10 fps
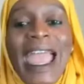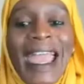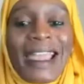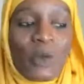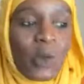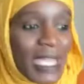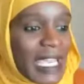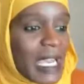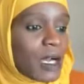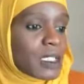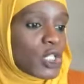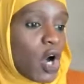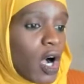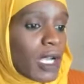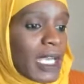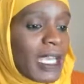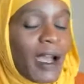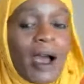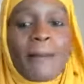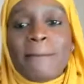And we are talking
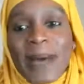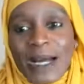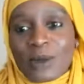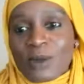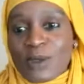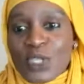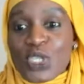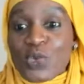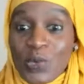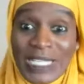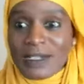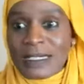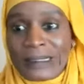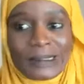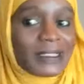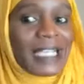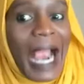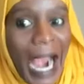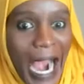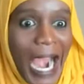about sweeteners.
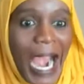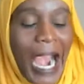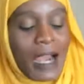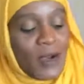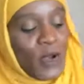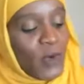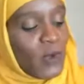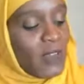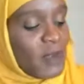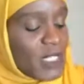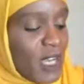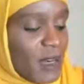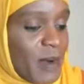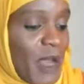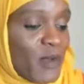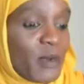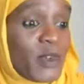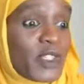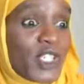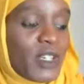We've been talking about
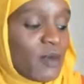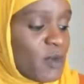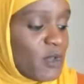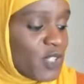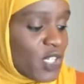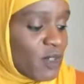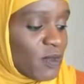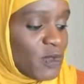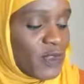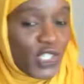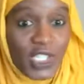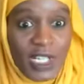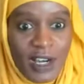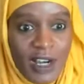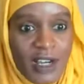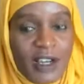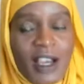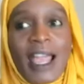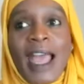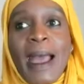removing sugar.
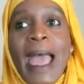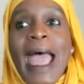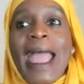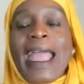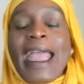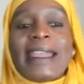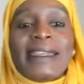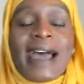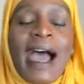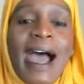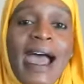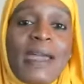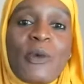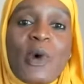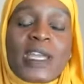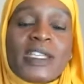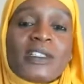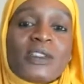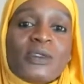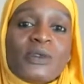And I wanted
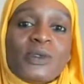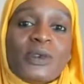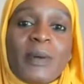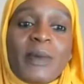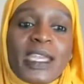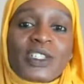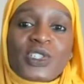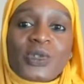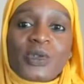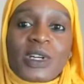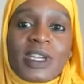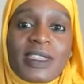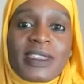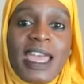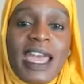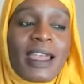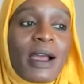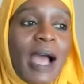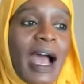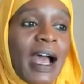to make sure that
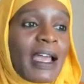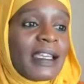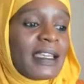I